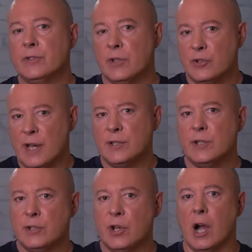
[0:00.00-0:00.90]

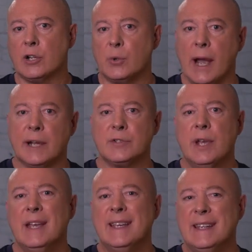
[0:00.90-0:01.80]
suggested talk tracks,
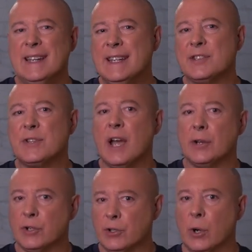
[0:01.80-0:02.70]
you need to stay
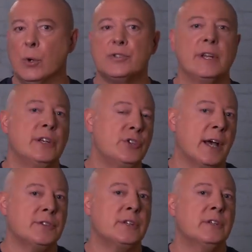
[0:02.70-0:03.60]
on your toes and
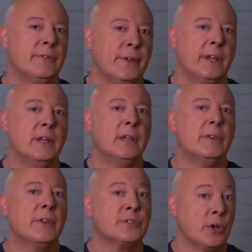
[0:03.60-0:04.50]
adjust to fit
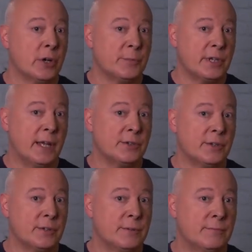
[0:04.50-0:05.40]
the
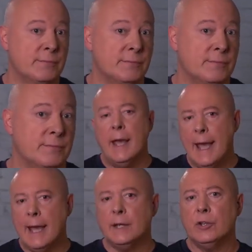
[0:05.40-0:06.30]
circumstances.
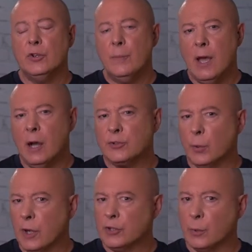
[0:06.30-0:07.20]
And you may also
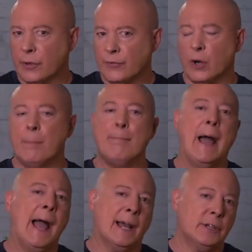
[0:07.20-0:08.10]
want to refer
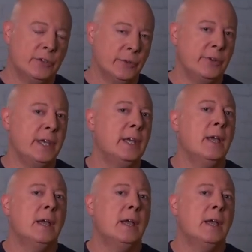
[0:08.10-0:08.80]
back to the